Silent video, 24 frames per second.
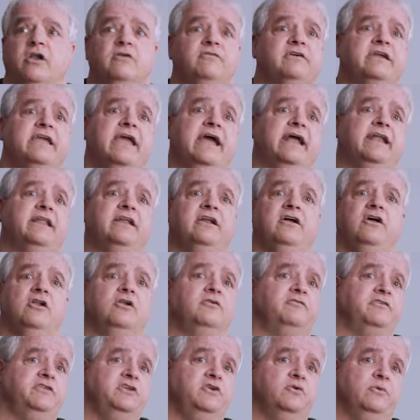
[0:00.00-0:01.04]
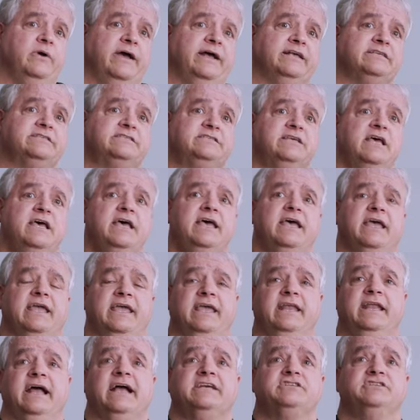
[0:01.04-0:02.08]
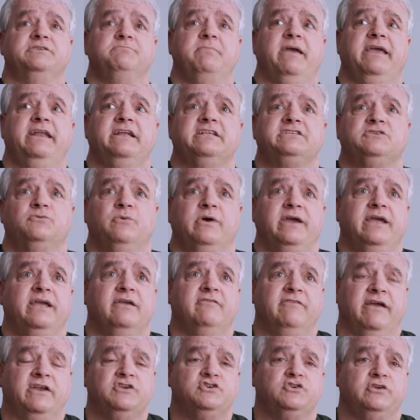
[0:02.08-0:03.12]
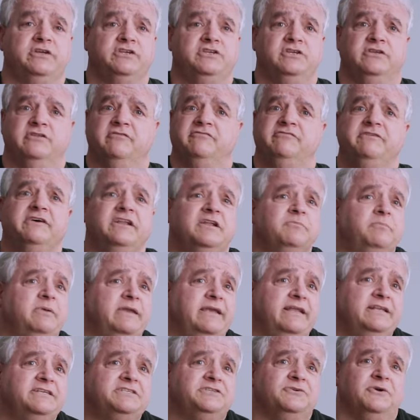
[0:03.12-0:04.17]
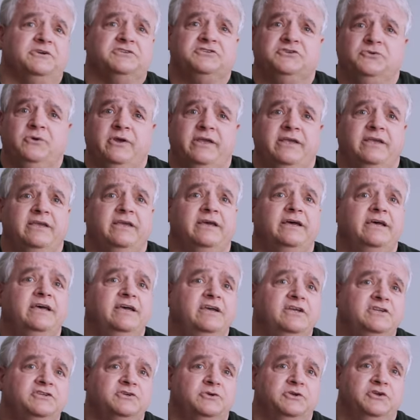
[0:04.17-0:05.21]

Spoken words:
over Canada, all over the US. It actually made its way eventually to the Philippines, to Australia, to